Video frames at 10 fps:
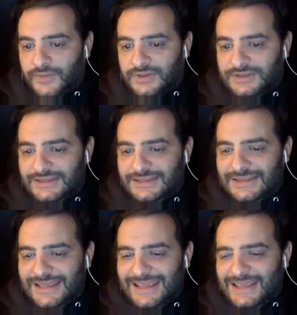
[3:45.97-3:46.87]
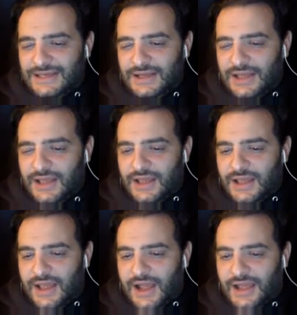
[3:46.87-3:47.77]
Lynn,
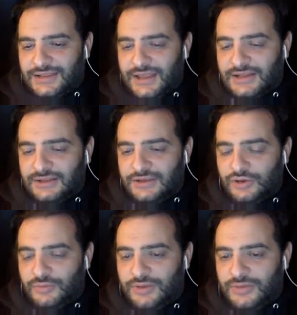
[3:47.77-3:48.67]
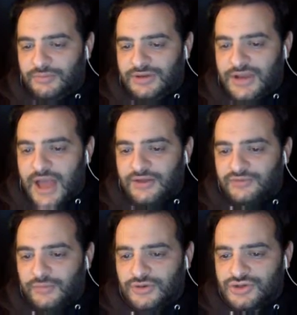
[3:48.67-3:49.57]
I like a little bit, but not
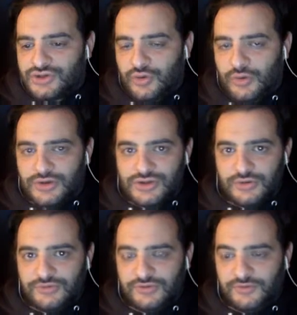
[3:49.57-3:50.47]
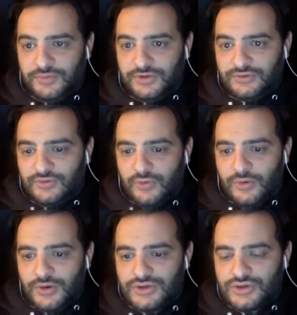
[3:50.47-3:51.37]
as much as Corey Joseph because
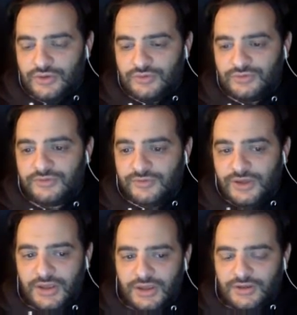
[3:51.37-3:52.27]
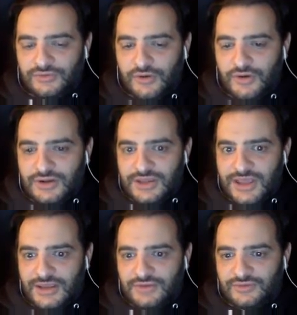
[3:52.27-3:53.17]
Corey Joseph is already
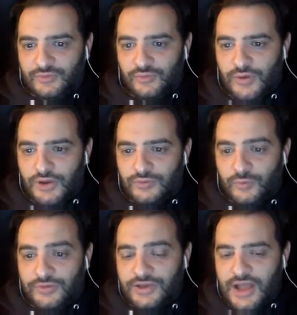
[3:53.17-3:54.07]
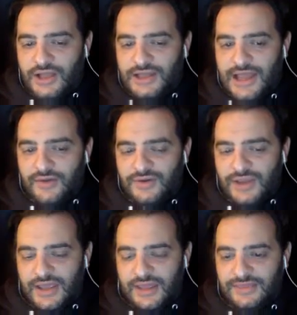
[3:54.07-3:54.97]
getting some run with Kyle
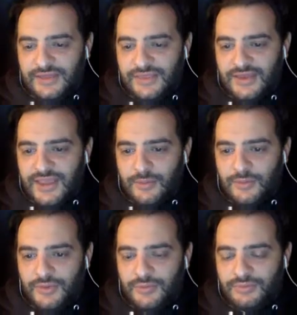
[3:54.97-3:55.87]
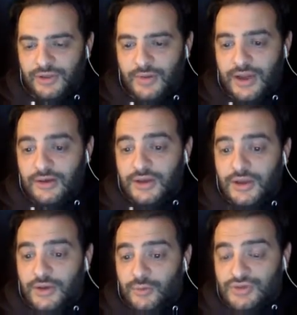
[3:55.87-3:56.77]
Lowry, and I think that game will be a blowout.
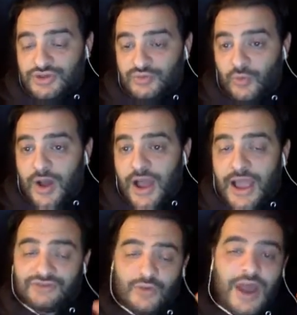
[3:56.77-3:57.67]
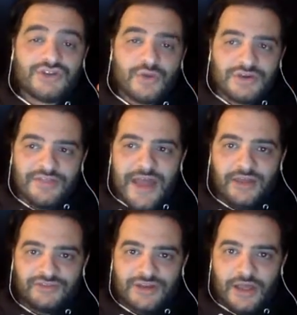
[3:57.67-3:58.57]
Which is why, so I joined
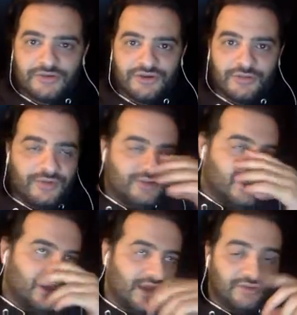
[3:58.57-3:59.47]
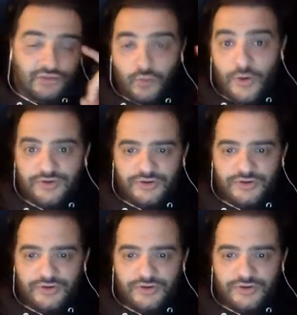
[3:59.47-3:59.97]
$1,000 tournament tonight, guys. Just one